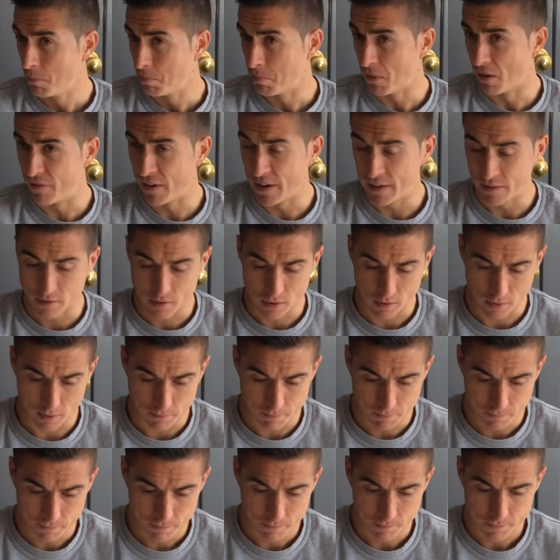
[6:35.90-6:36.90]
my Ventolin,
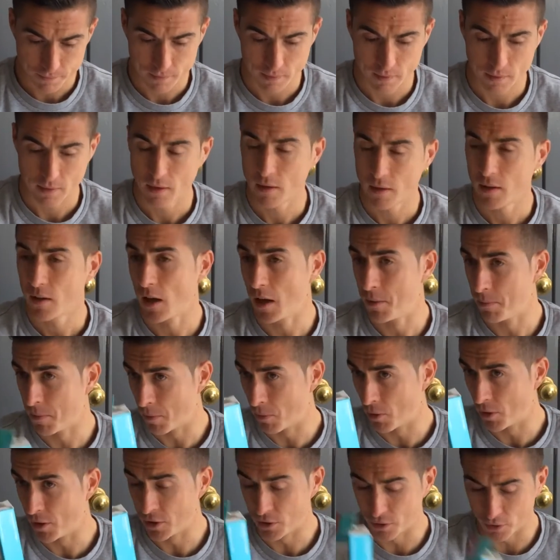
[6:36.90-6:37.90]
and my
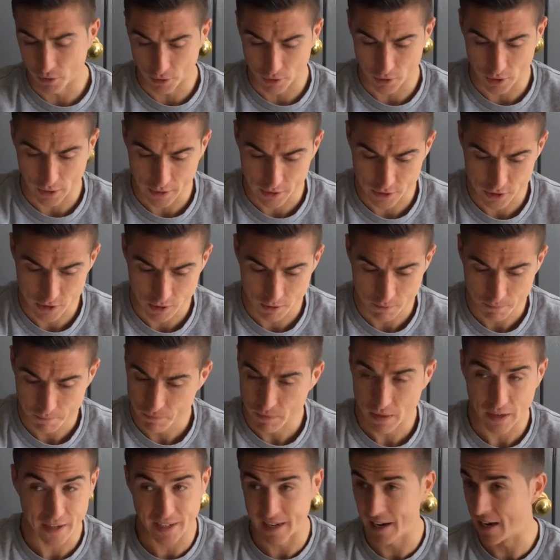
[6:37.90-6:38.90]
Montelukast,
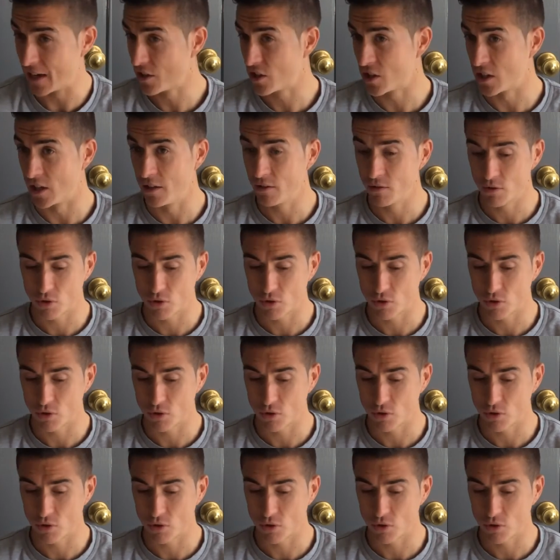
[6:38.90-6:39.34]
and that's it.